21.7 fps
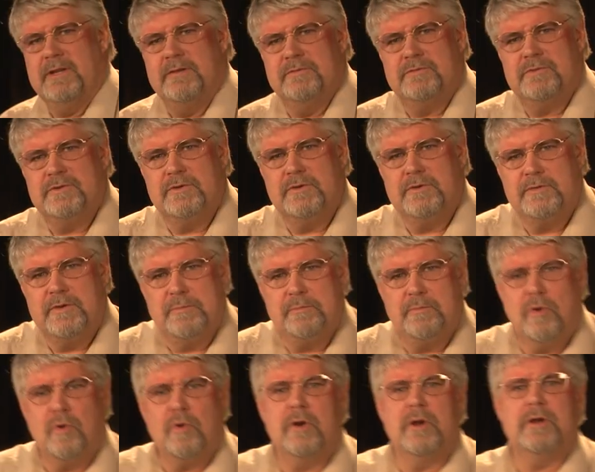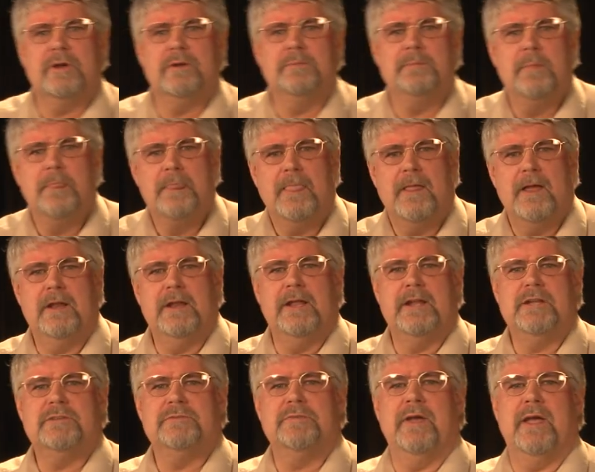gives you a report, an
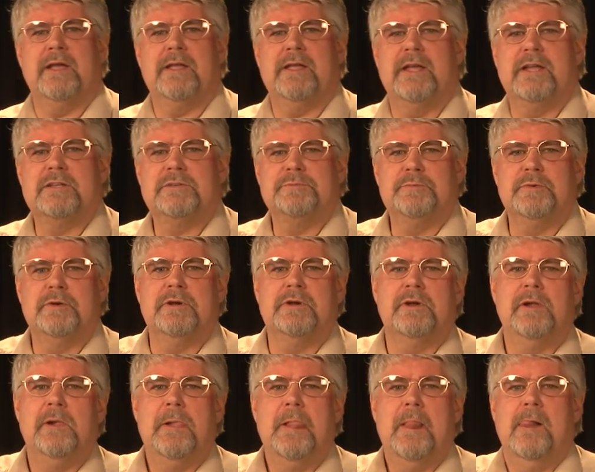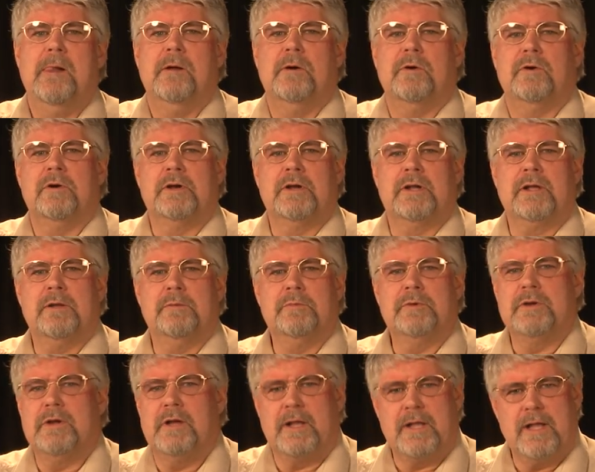HVAC expert or a,
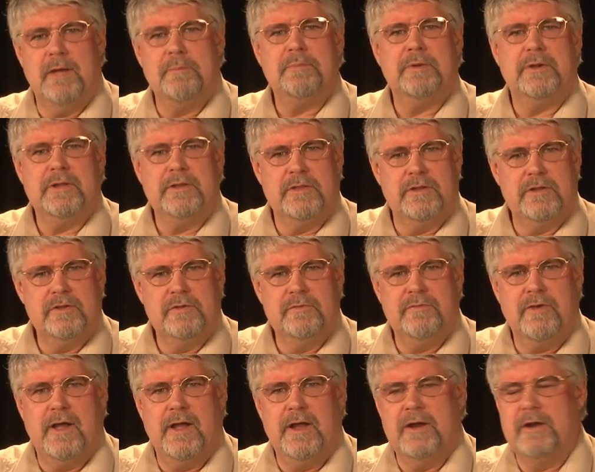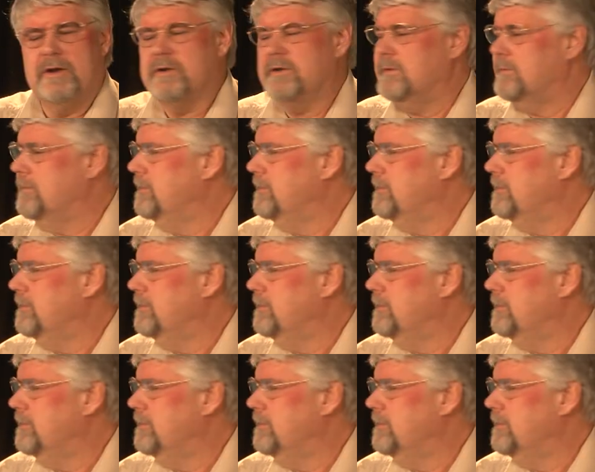a company that you've hired